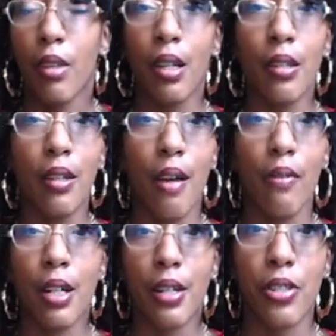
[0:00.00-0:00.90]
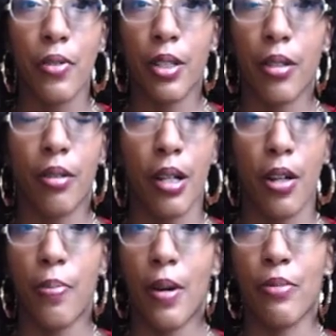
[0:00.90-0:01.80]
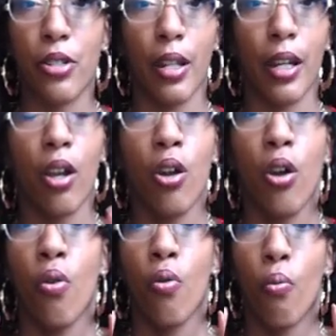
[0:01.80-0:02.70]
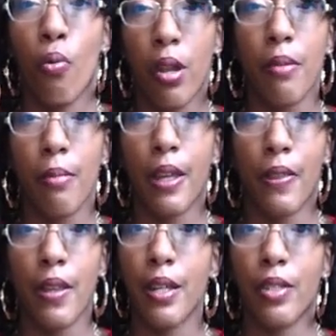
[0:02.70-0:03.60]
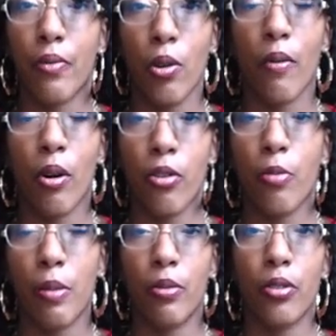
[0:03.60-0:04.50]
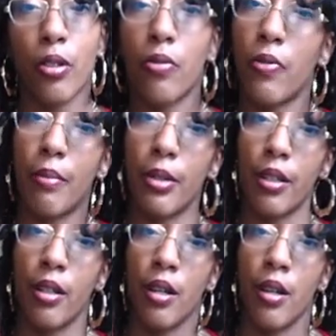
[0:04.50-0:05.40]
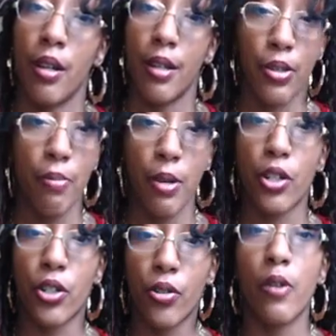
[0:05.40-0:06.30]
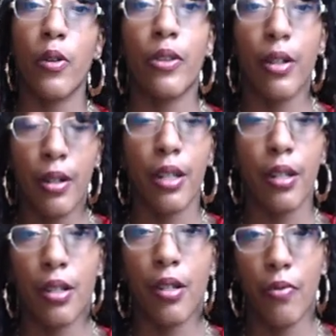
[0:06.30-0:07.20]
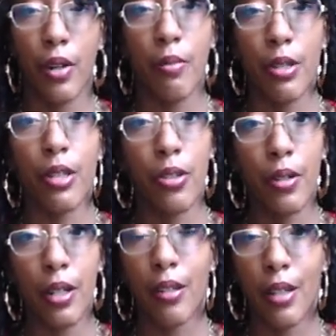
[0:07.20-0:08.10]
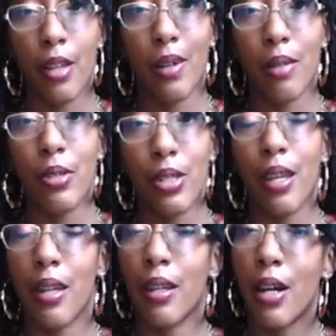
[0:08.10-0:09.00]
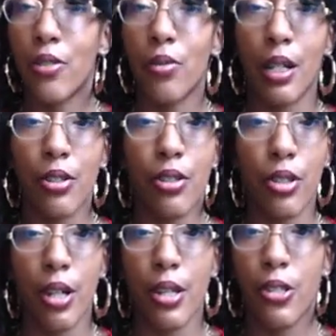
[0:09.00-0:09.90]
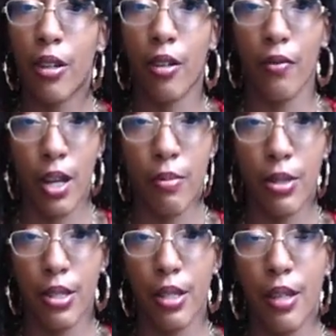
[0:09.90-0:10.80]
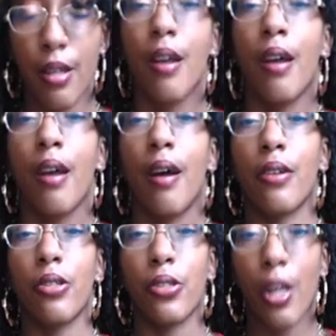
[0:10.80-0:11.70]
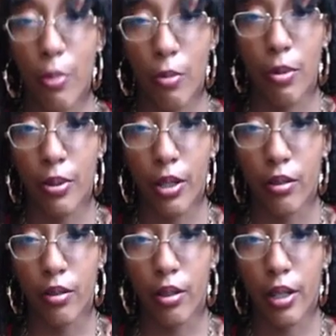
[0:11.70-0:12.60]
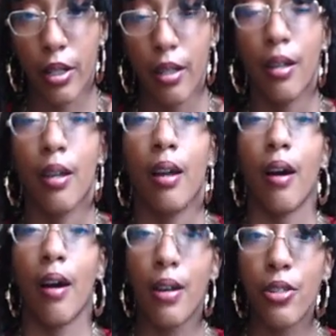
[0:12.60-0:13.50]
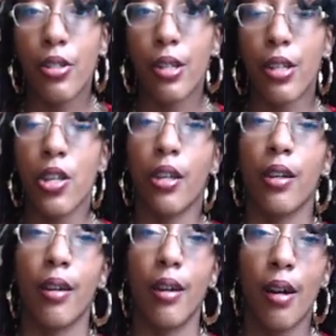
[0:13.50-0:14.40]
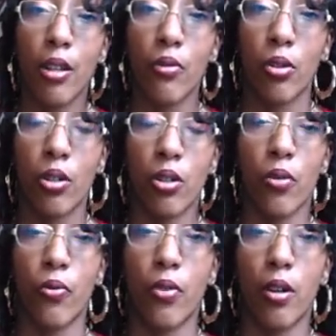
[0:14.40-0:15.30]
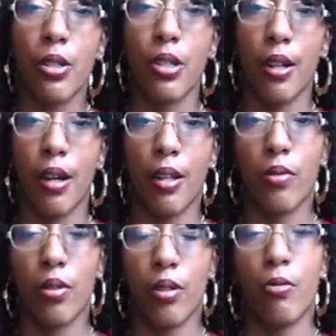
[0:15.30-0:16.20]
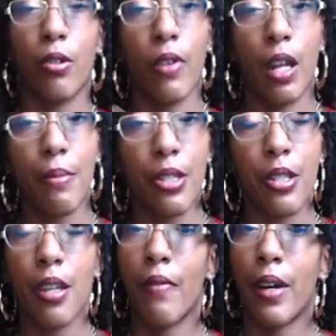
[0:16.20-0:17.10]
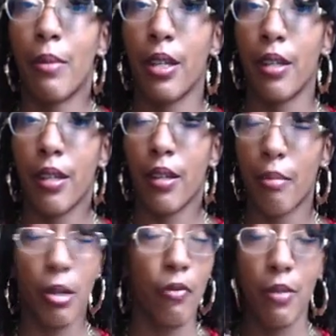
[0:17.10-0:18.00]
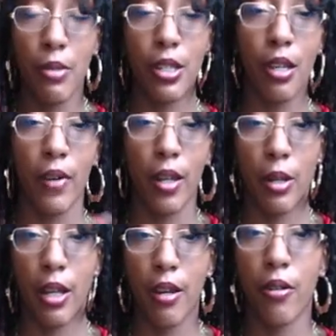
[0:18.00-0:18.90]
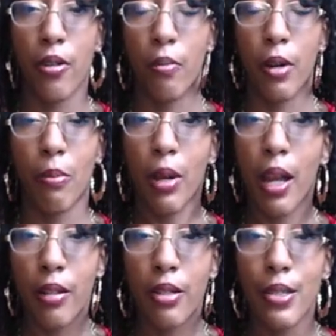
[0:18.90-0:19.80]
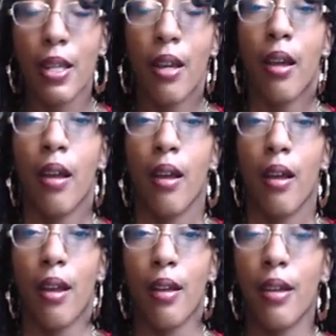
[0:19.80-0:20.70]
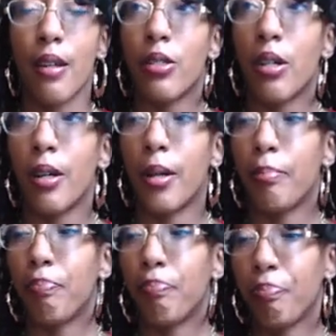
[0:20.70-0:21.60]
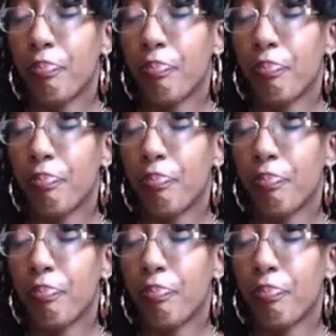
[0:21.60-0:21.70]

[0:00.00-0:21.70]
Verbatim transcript: and they have a lot of severe health problems. So like one of the main things, if you have older people in your family, is to make sure that they're getting enough vitamin, that they're getting a lot of vitamin D. And I do not suggest taking vitamin D as a supplement pill, okay? I suggest taking cod oil, fermented cod oil, where vitamin D and vitamin E, I mean vitamin D and vitamin A are in the right balance, and um,